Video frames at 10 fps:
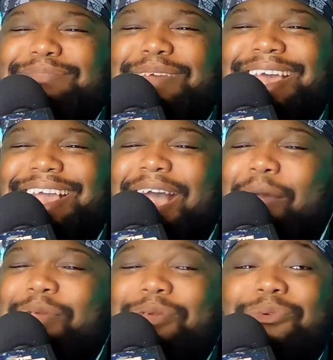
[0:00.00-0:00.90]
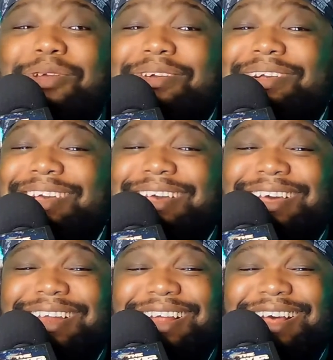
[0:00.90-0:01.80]
man got me real
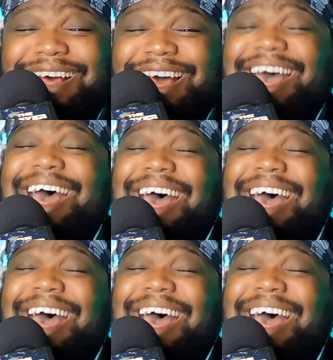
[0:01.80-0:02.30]
good. All